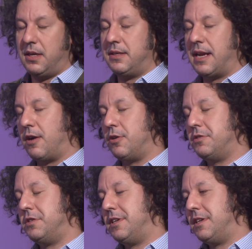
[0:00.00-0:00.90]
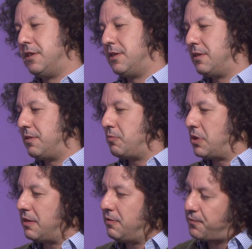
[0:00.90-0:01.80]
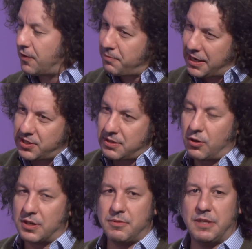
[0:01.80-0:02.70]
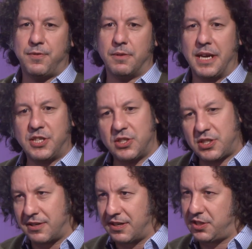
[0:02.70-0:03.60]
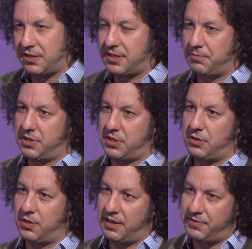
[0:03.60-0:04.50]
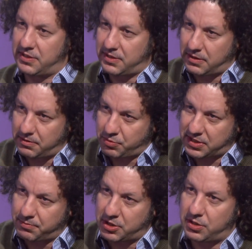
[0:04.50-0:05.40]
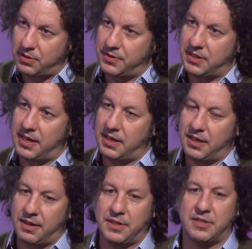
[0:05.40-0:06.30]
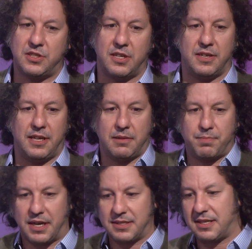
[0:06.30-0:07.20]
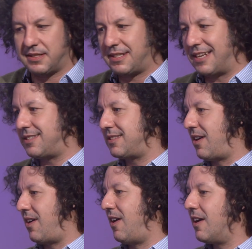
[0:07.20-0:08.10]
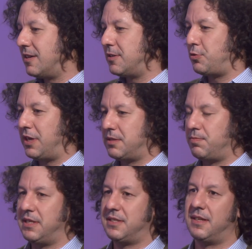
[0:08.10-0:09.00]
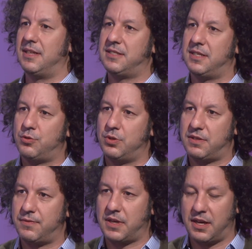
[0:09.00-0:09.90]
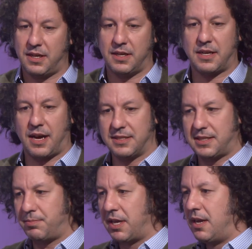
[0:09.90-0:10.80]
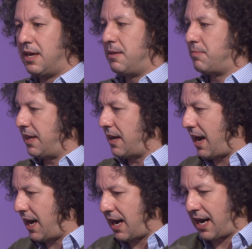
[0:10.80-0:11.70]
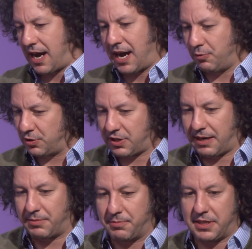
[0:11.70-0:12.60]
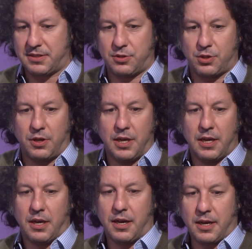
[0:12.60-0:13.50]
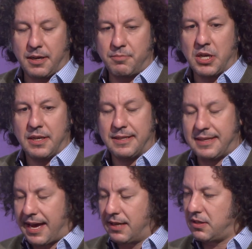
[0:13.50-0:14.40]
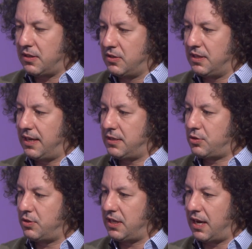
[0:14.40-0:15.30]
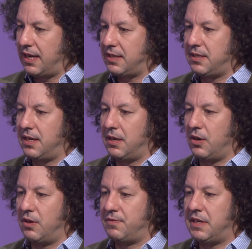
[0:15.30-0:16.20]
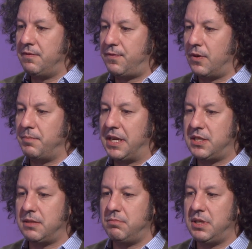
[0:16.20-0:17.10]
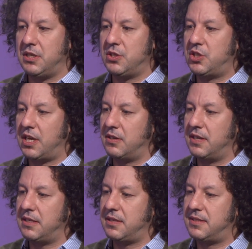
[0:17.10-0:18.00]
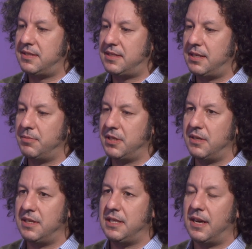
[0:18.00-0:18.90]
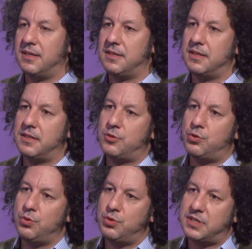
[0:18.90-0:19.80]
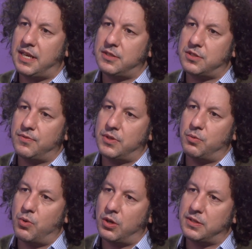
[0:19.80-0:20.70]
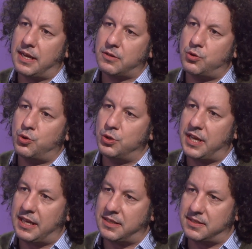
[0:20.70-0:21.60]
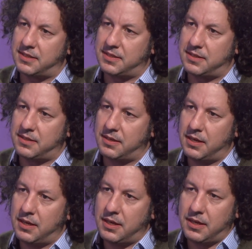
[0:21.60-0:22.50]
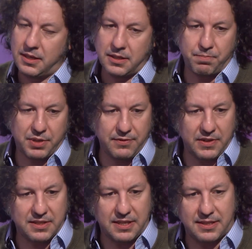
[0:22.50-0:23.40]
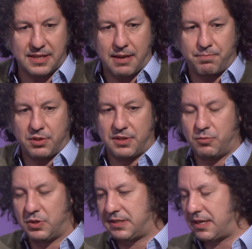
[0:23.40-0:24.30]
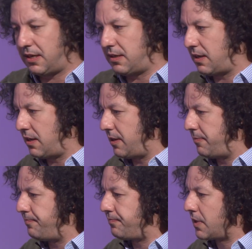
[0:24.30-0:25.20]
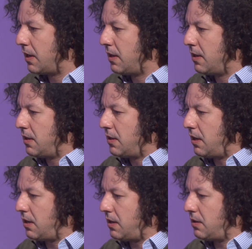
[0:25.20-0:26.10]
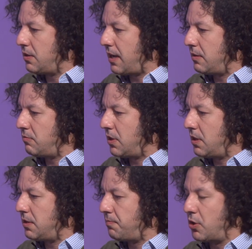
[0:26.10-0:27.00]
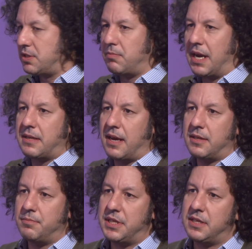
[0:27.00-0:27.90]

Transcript: Now, information generation symmetry, or the symmetry of the evidence generating process, that's harder to explain. It's a less intuitive concept, but I will try best. So that relates to the idea of information being generated similarly under the two states of the world that could exist. In the previous example, we said that the person might either be